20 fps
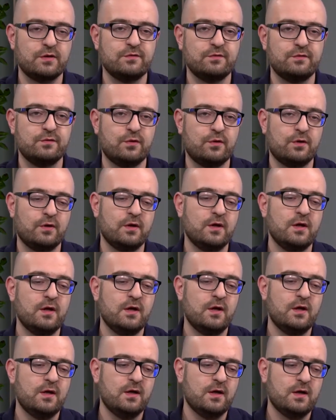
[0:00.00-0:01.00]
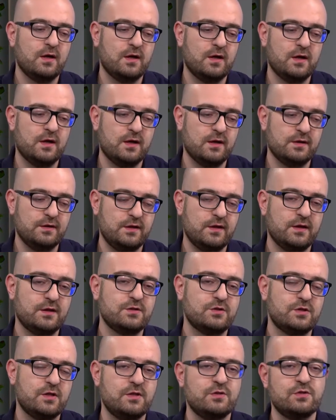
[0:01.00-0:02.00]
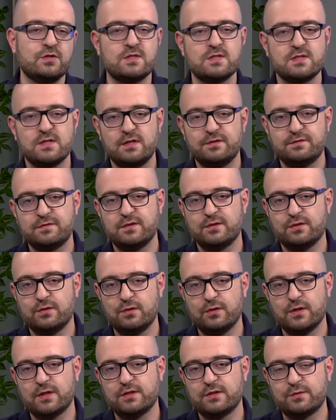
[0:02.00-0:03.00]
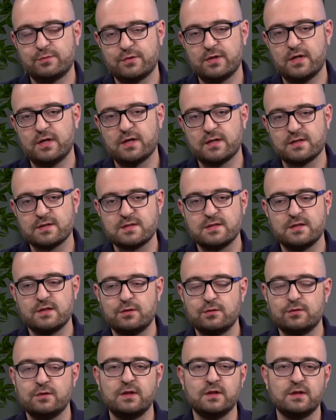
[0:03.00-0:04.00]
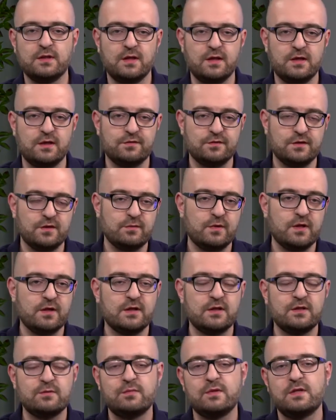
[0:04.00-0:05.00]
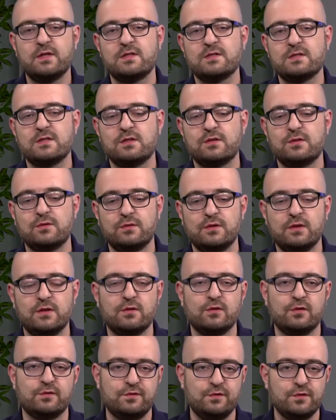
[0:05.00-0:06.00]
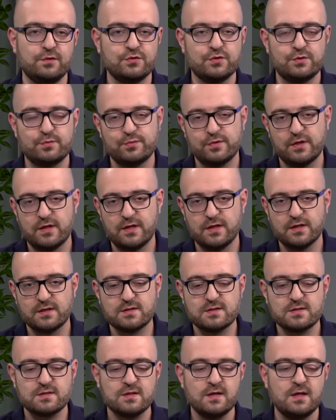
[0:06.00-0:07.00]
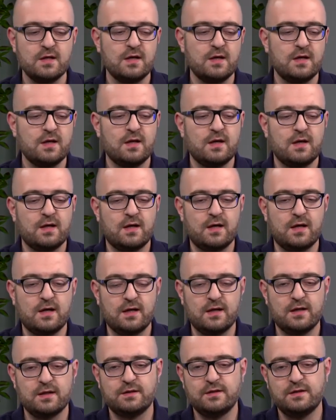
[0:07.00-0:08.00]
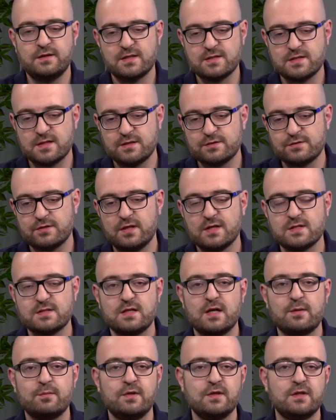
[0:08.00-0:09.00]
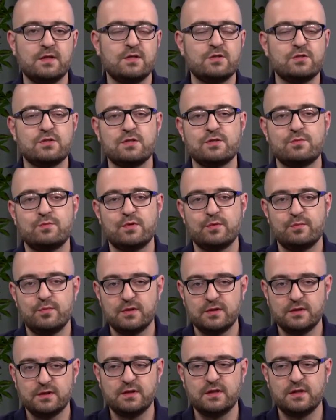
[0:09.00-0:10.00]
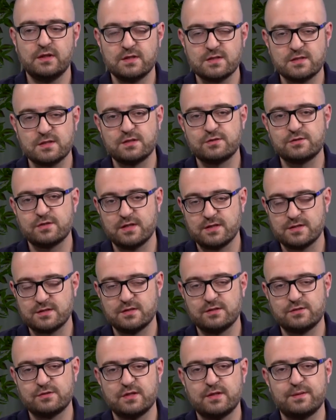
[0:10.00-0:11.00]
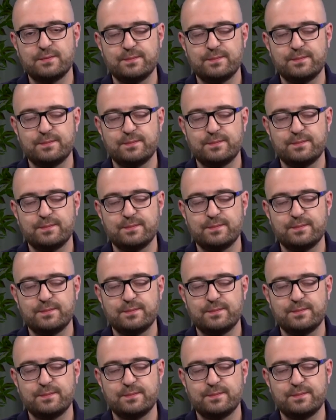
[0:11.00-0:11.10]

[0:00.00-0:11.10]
for the exchange itself and all other products, including the NFT marketplace, including all future products, the decentralized applications we're building, etc., etc.